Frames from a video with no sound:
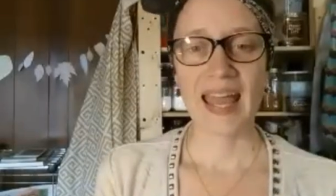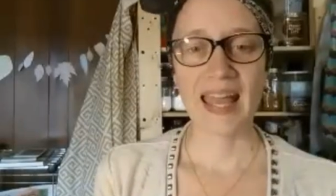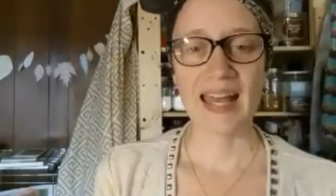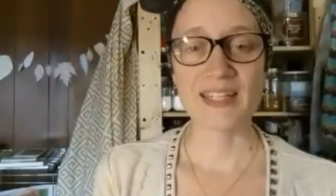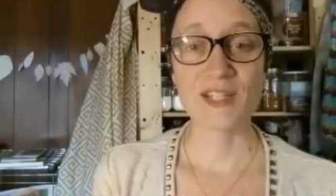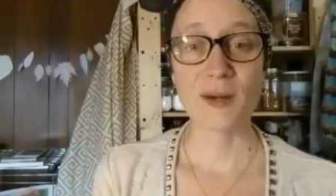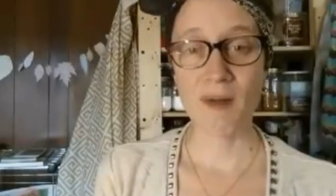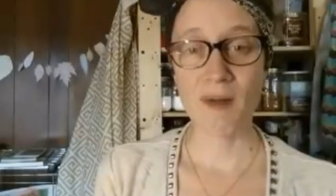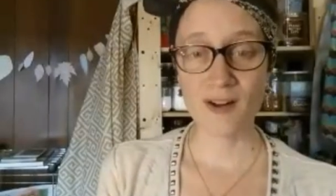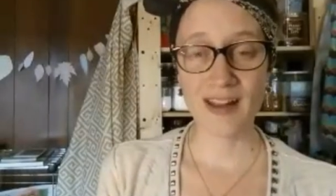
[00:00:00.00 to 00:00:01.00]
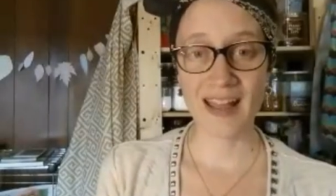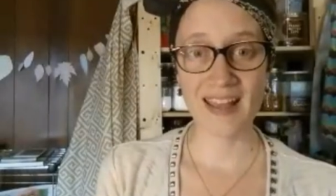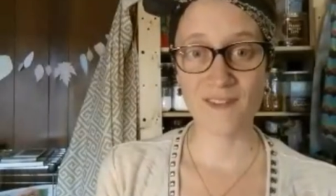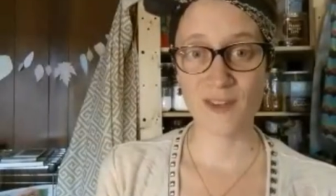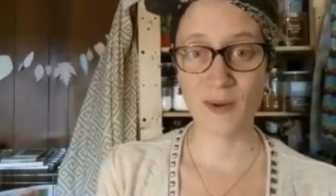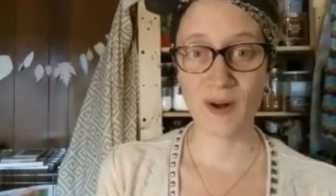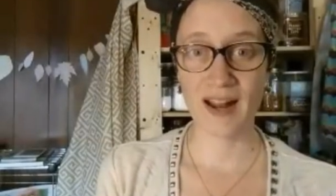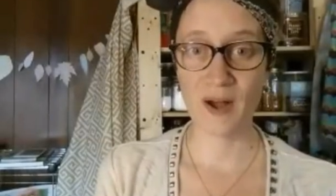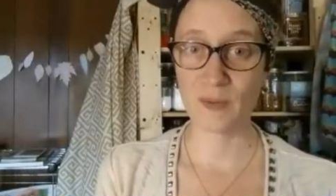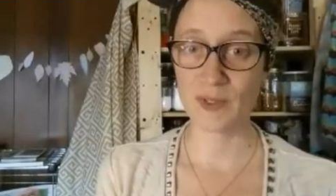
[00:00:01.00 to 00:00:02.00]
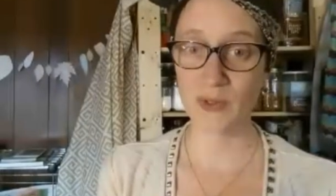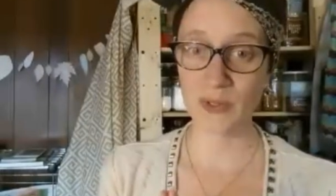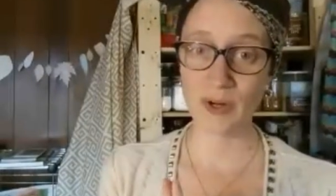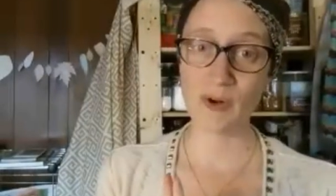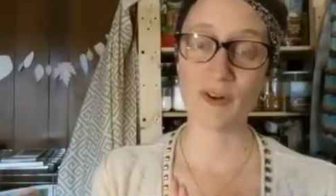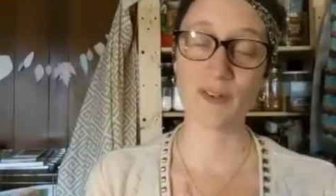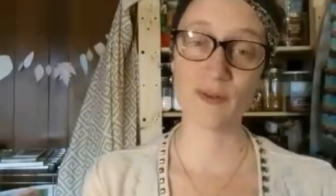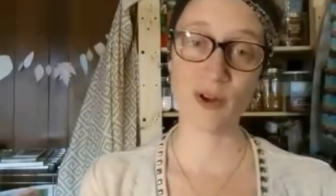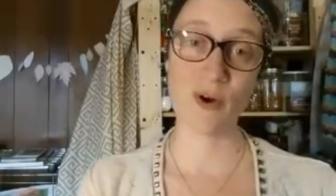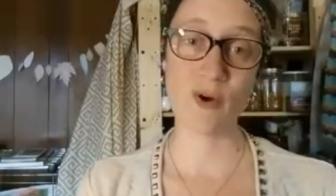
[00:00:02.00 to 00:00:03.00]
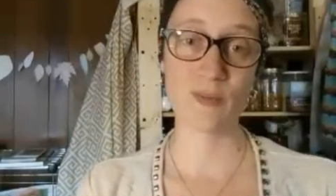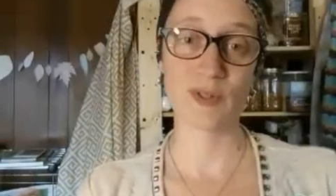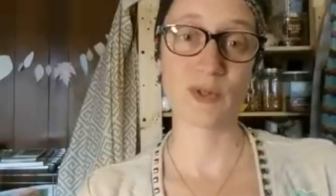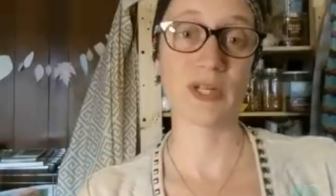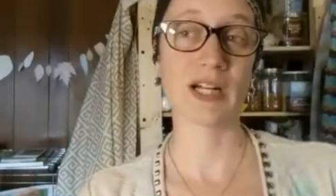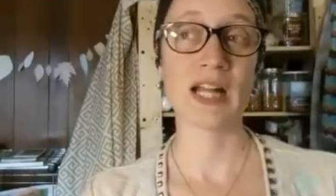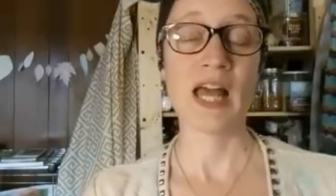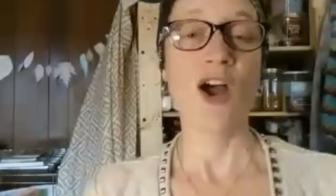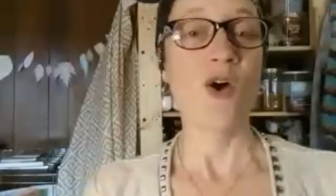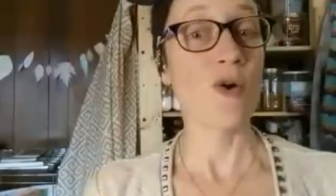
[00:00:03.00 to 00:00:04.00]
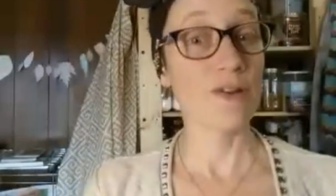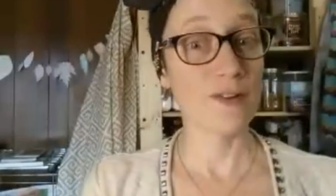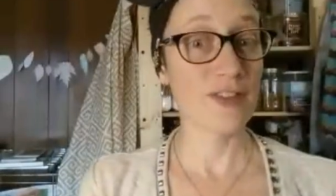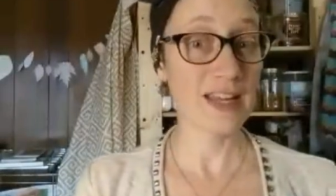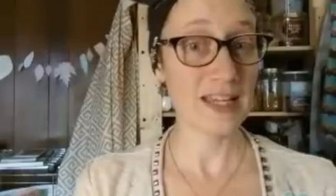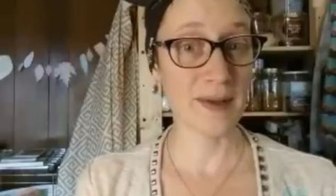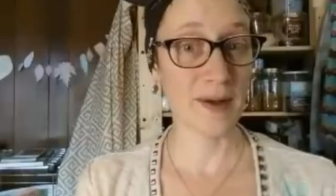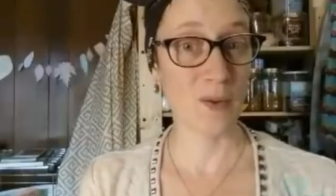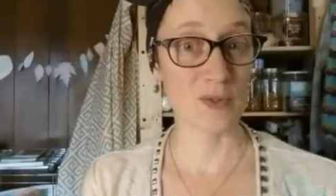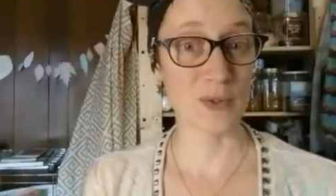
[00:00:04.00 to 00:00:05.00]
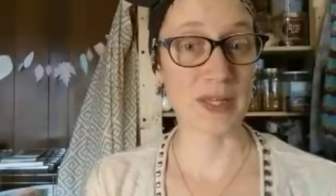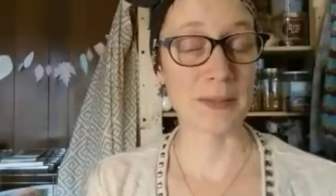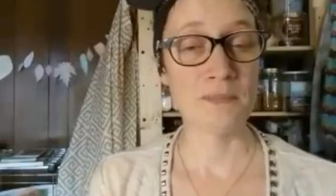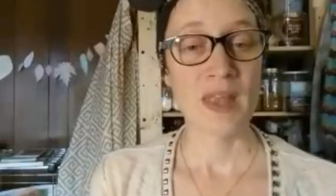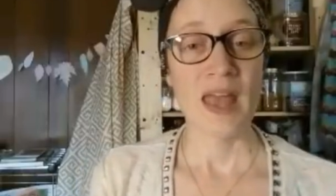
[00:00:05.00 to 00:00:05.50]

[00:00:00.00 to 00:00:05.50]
And tomorrow night, if you are a homeschooler, or if you know a homeschooler, or if you're thinking about homeschooling,